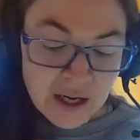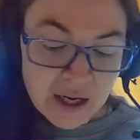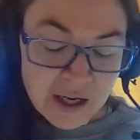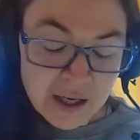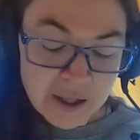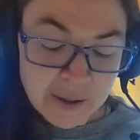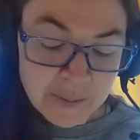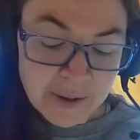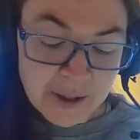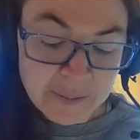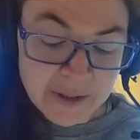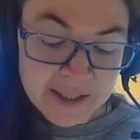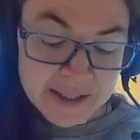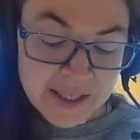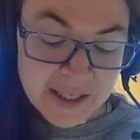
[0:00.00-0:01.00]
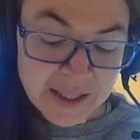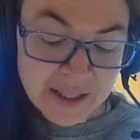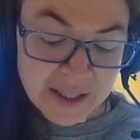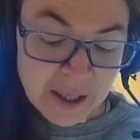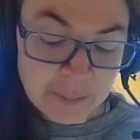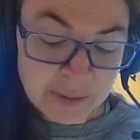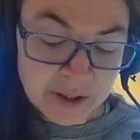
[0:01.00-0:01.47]
I'm going to take a
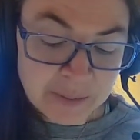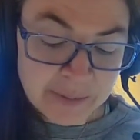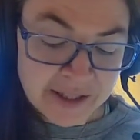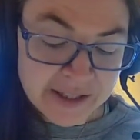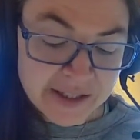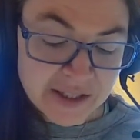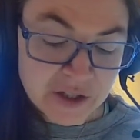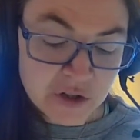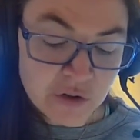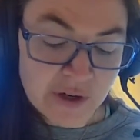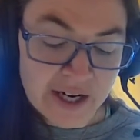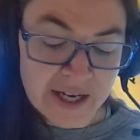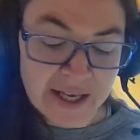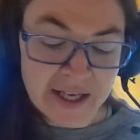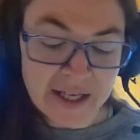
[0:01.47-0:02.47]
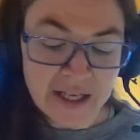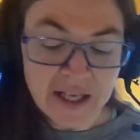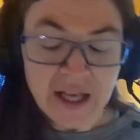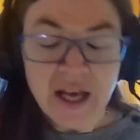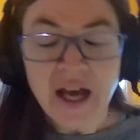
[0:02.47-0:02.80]
couple of bites to try it,